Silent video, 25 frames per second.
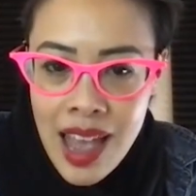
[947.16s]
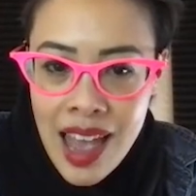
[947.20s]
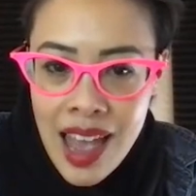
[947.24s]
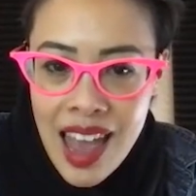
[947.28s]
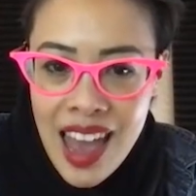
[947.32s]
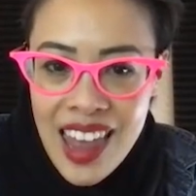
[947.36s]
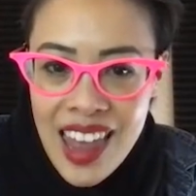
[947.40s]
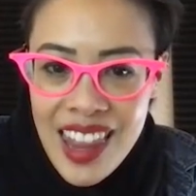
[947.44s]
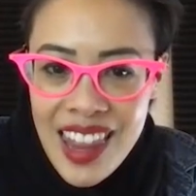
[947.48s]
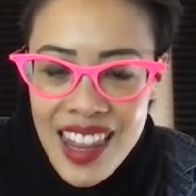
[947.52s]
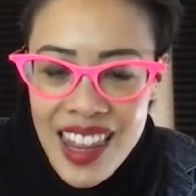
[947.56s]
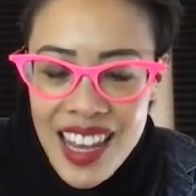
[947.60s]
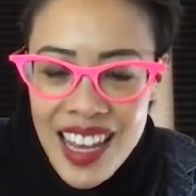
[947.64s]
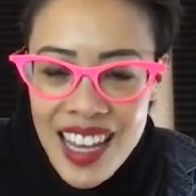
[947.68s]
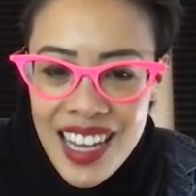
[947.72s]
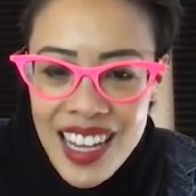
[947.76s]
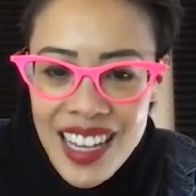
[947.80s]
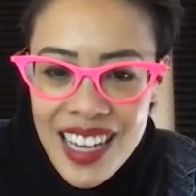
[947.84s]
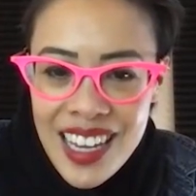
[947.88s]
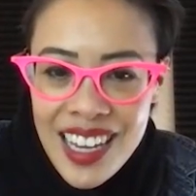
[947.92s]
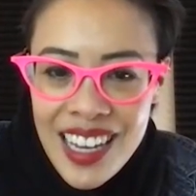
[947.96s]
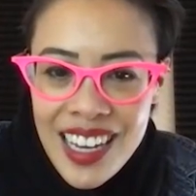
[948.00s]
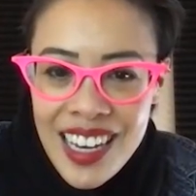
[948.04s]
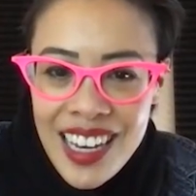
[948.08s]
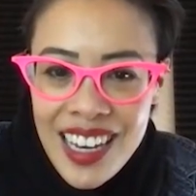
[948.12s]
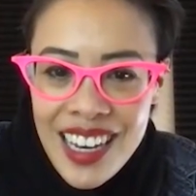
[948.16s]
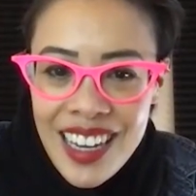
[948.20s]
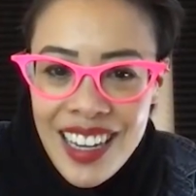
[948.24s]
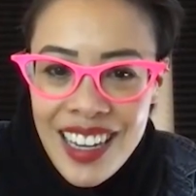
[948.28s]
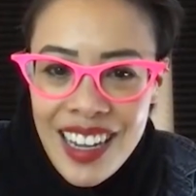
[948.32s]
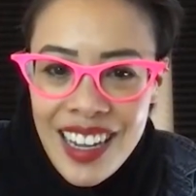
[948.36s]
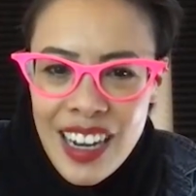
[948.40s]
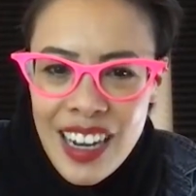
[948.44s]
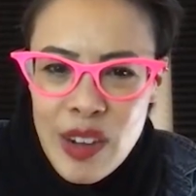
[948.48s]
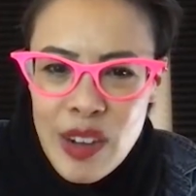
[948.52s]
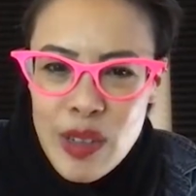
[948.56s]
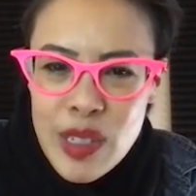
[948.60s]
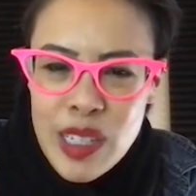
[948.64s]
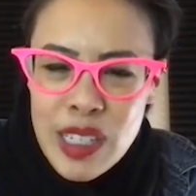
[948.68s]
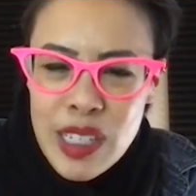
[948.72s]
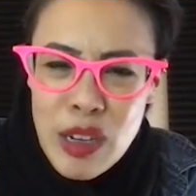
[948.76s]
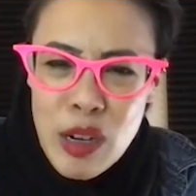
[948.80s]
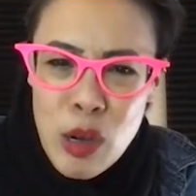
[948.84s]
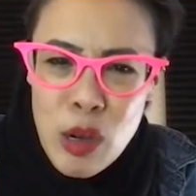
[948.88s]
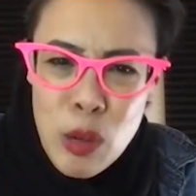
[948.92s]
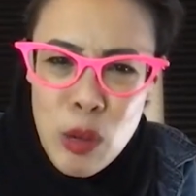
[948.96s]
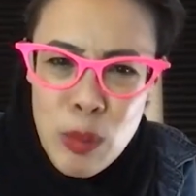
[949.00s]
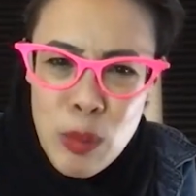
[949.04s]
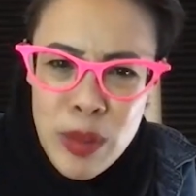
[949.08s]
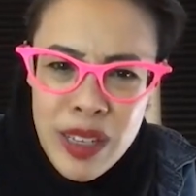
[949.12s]
And then, and I was like,
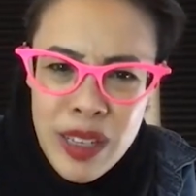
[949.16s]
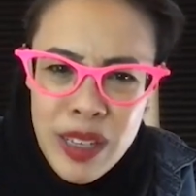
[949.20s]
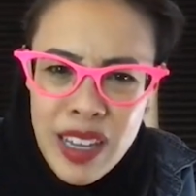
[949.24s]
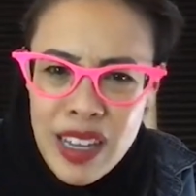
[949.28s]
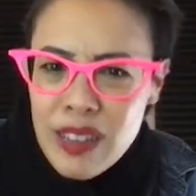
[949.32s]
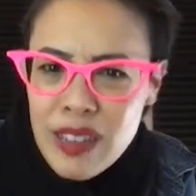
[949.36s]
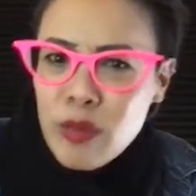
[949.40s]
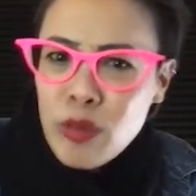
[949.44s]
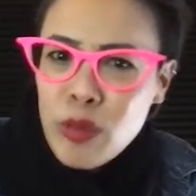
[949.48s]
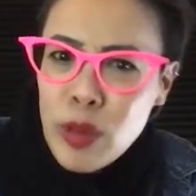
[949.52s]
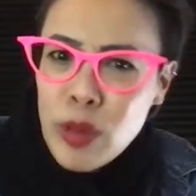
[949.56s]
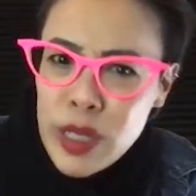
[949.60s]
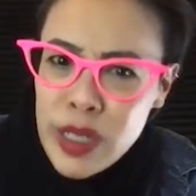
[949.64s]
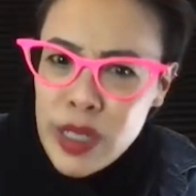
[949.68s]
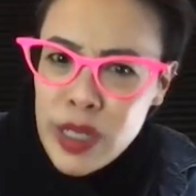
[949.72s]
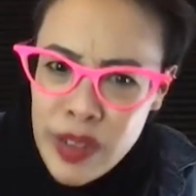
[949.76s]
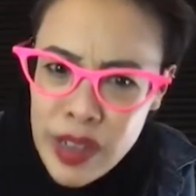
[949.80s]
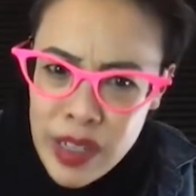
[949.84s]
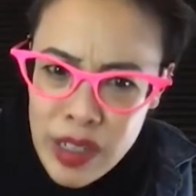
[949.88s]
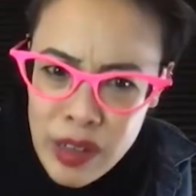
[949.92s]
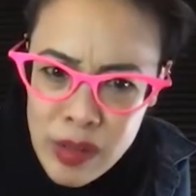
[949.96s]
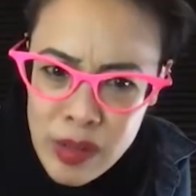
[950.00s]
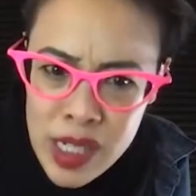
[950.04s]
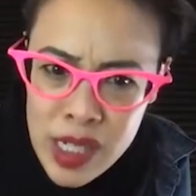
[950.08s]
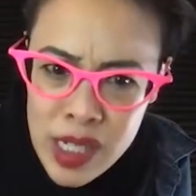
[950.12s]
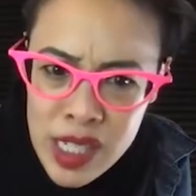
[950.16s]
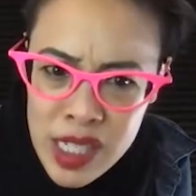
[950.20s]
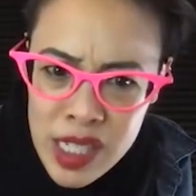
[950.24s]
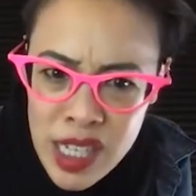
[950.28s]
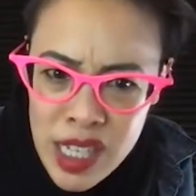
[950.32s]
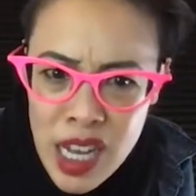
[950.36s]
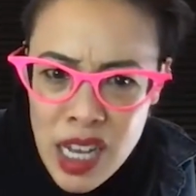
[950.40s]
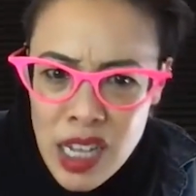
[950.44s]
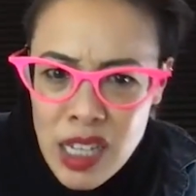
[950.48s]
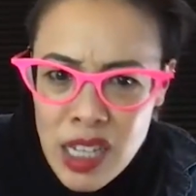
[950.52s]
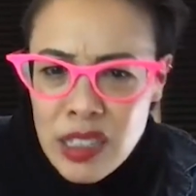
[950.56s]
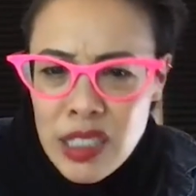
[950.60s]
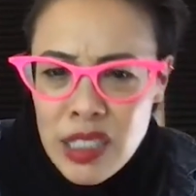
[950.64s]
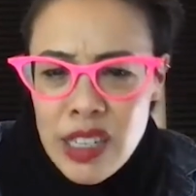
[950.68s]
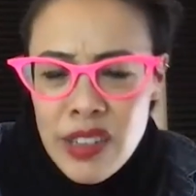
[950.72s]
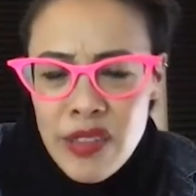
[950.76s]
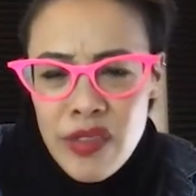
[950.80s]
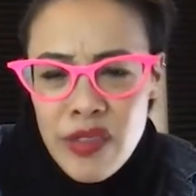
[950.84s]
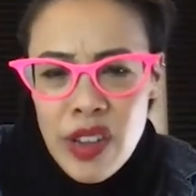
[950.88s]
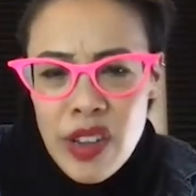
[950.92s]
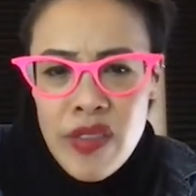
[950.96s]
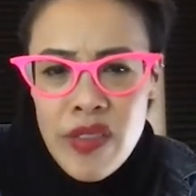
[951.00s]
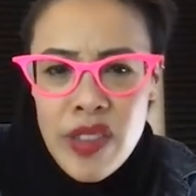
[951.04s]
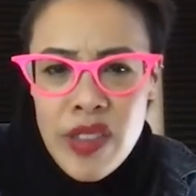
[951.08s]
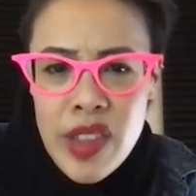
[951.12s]
oh, but like, what if I don't sell at
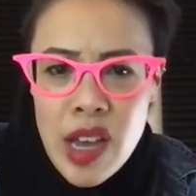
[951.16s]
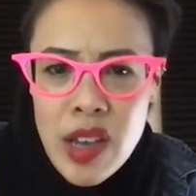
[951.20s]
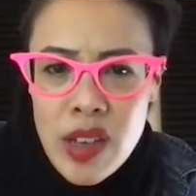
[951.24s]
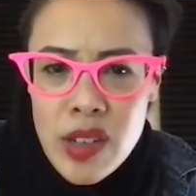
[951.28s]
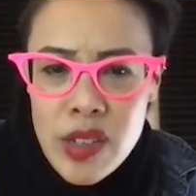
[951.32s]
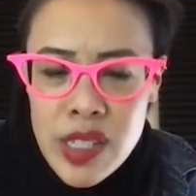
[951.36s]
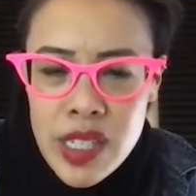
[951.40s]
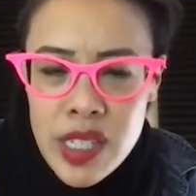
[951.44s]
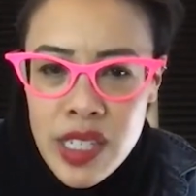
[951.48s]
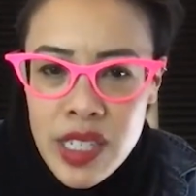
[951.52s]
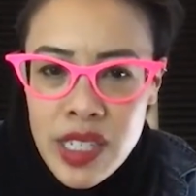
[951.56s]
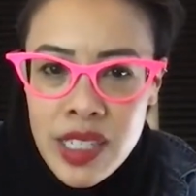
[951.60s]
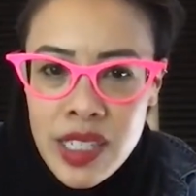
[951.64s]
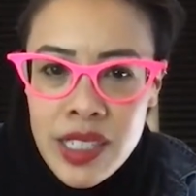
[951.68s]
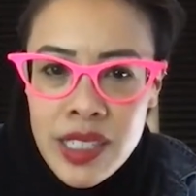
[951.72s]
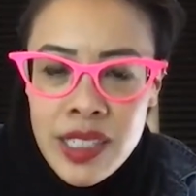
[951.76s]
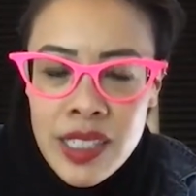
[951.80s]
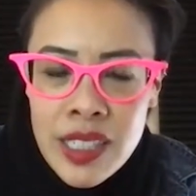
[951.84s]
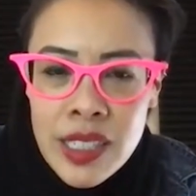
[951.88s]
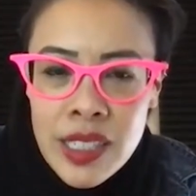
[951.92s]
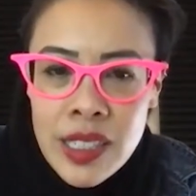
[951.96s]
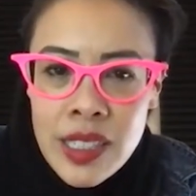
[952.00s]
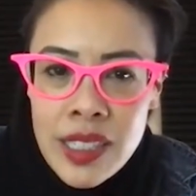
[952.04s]
five thousand?